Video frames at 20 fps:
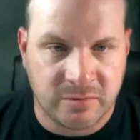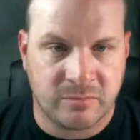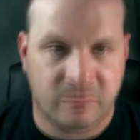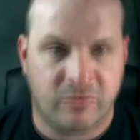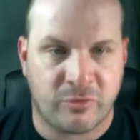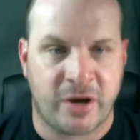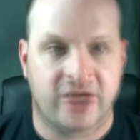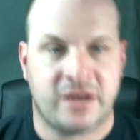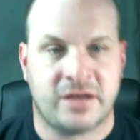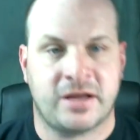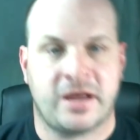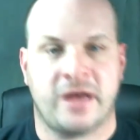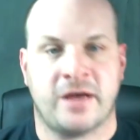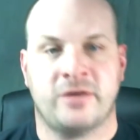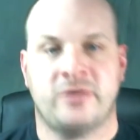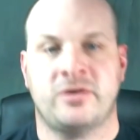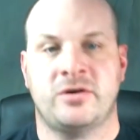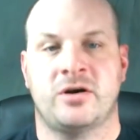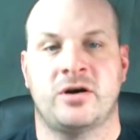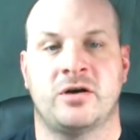
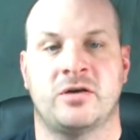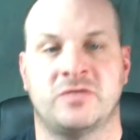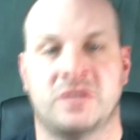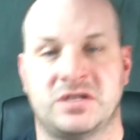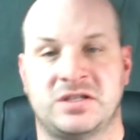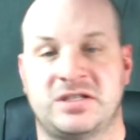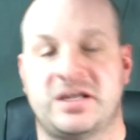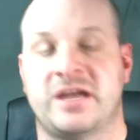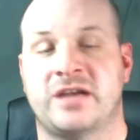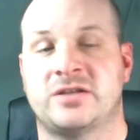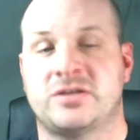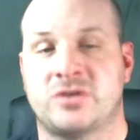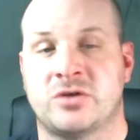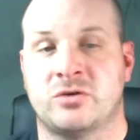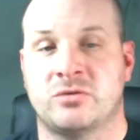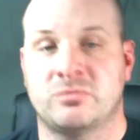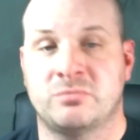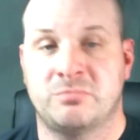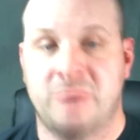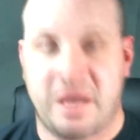breakdown of the
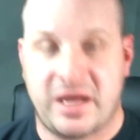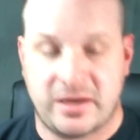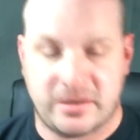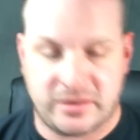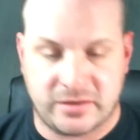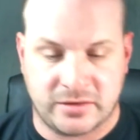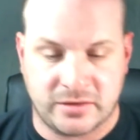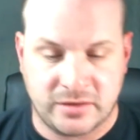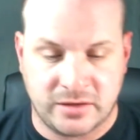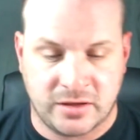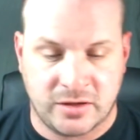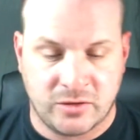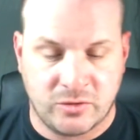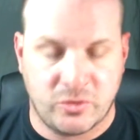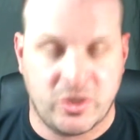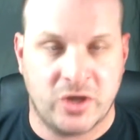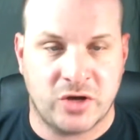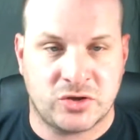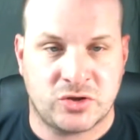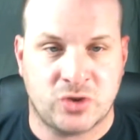Deadzone Beta.
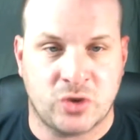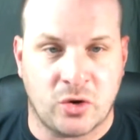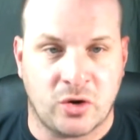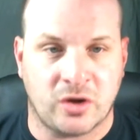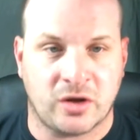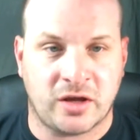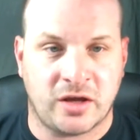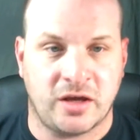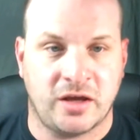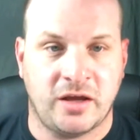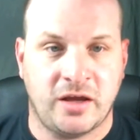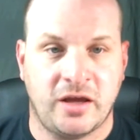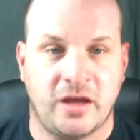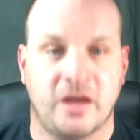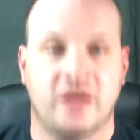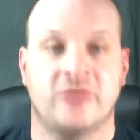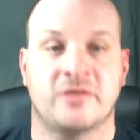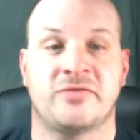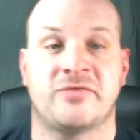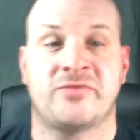We are talking
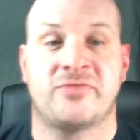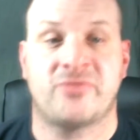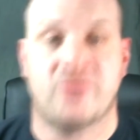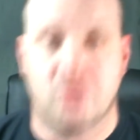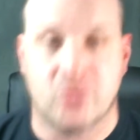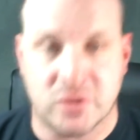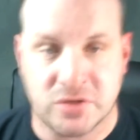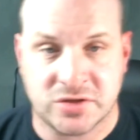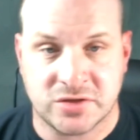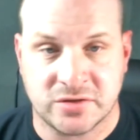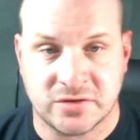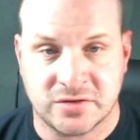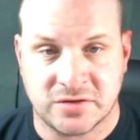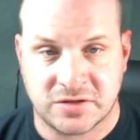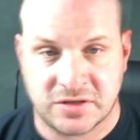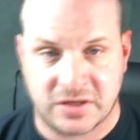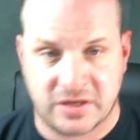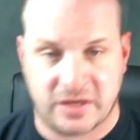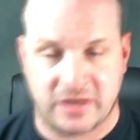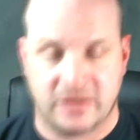enforcers
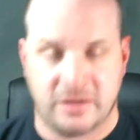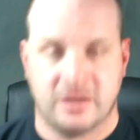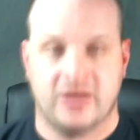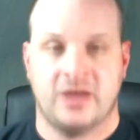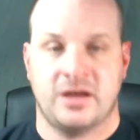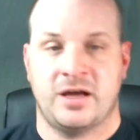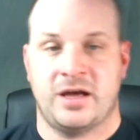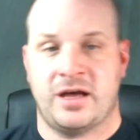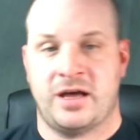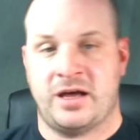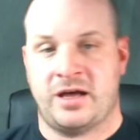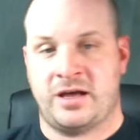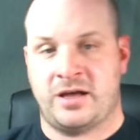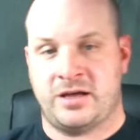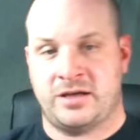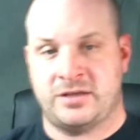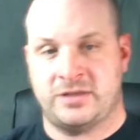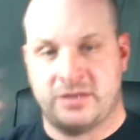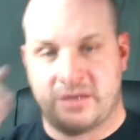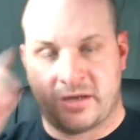today,
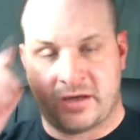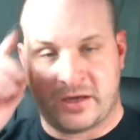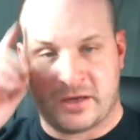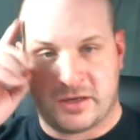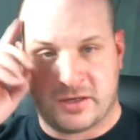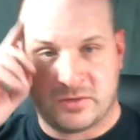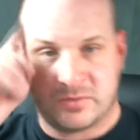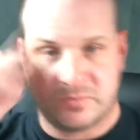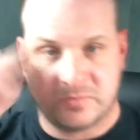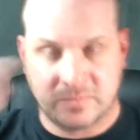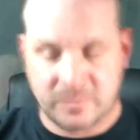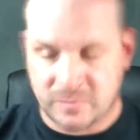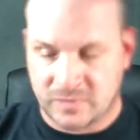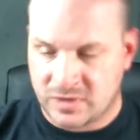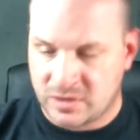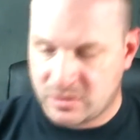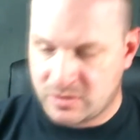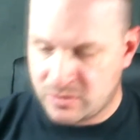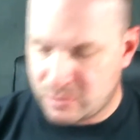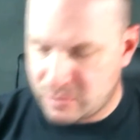and
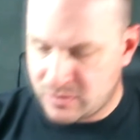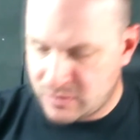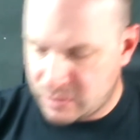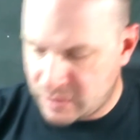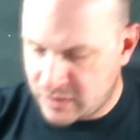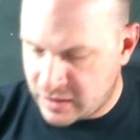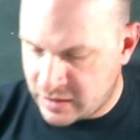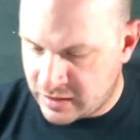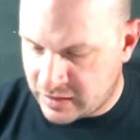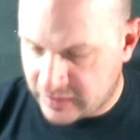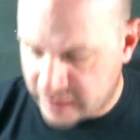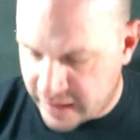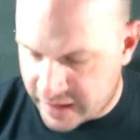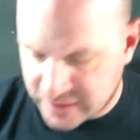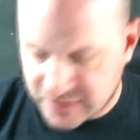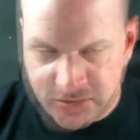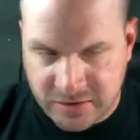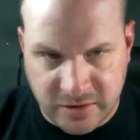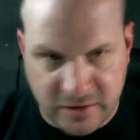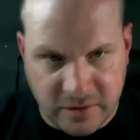in the last